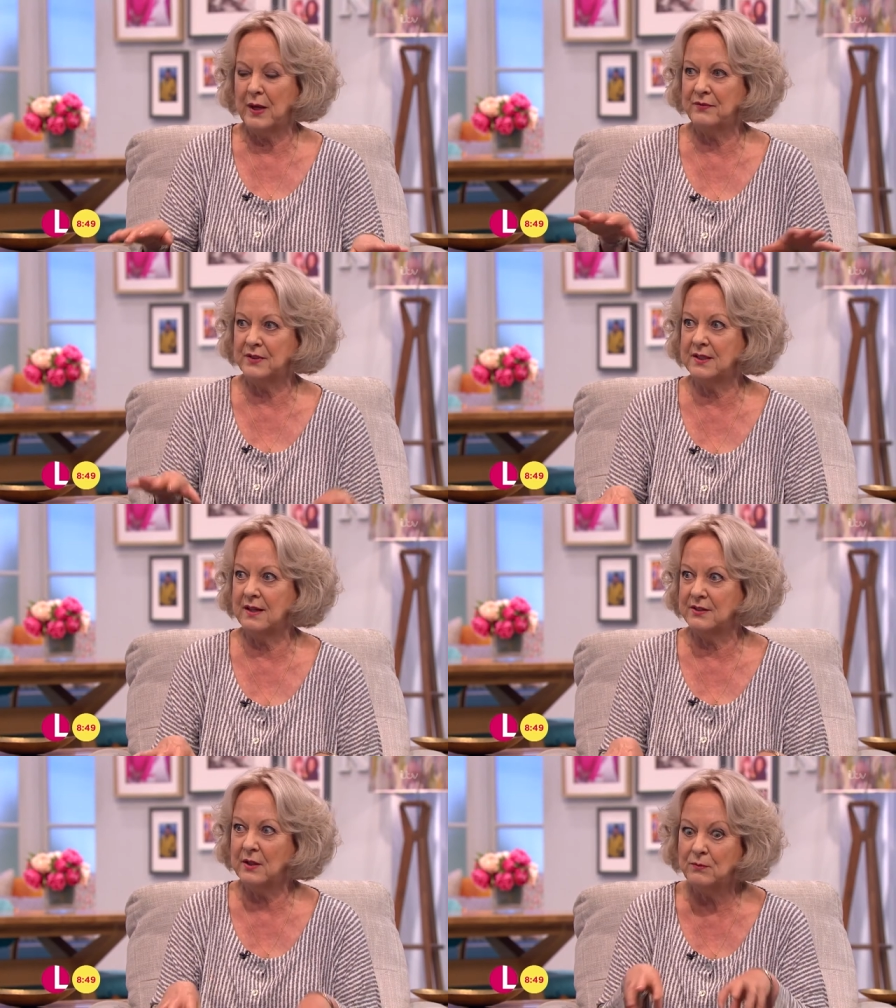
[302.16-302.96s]
we haven't
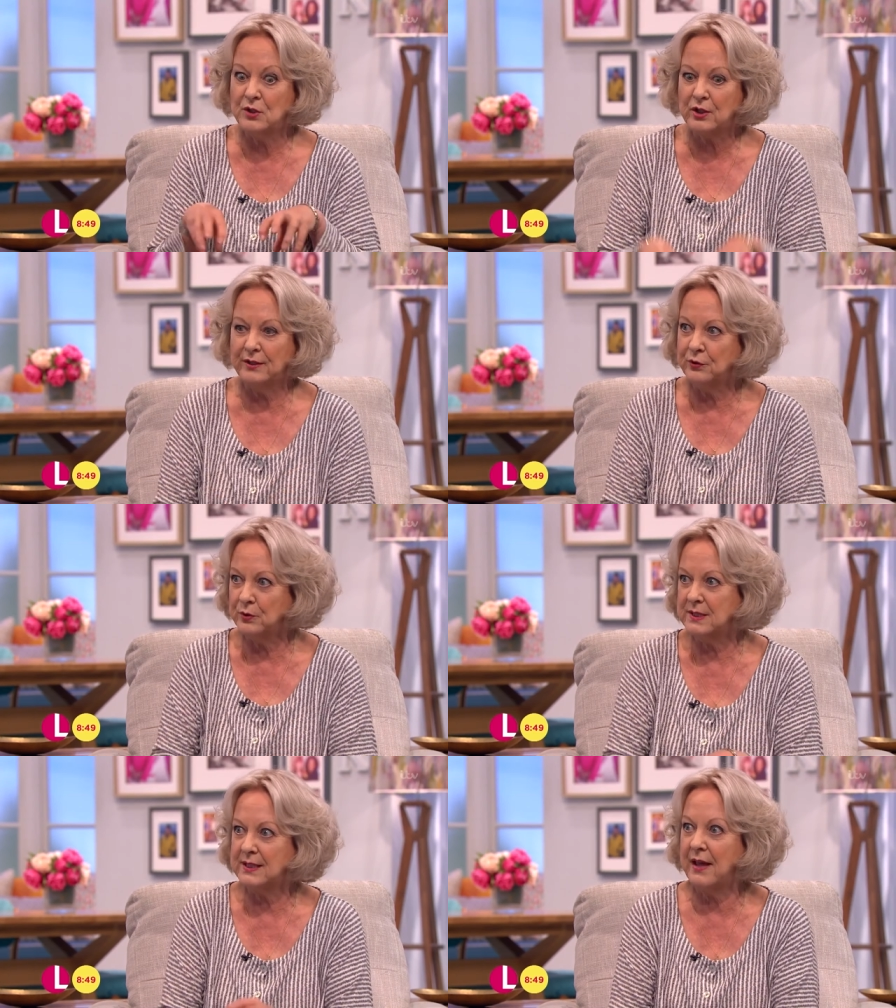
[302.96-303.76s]
done, so I'm looking
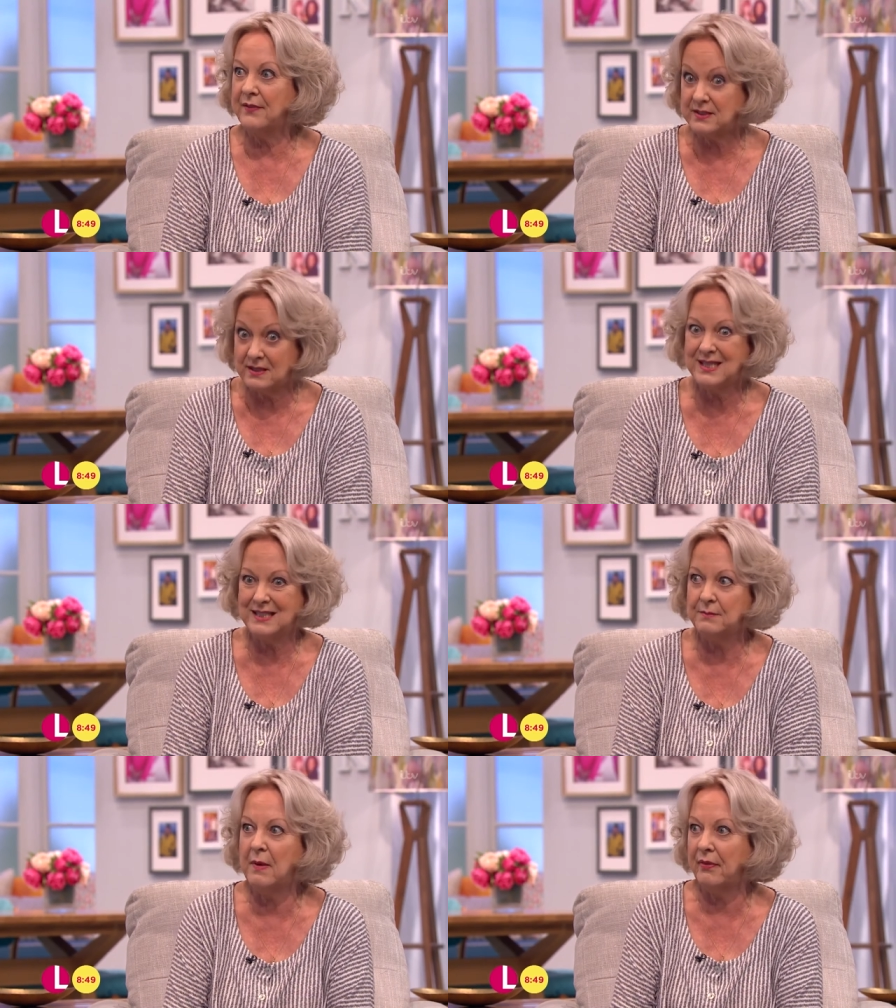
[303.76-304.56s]
forward to that this,
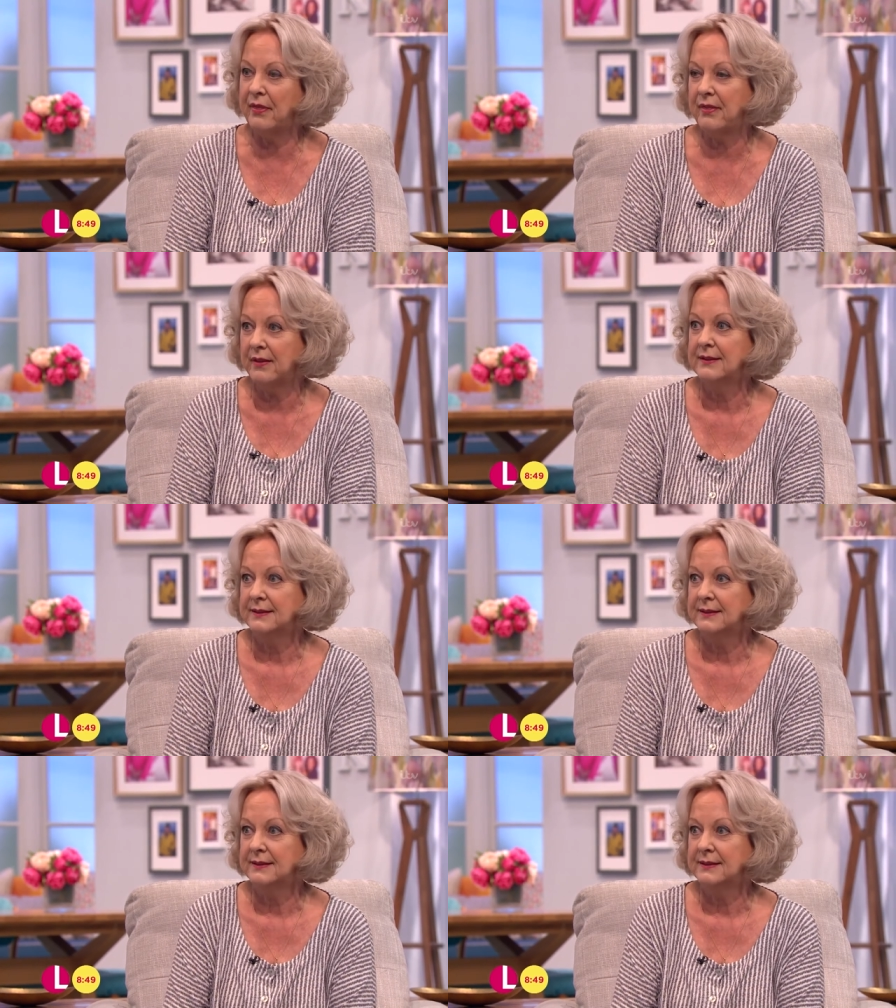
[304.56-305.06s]
this month.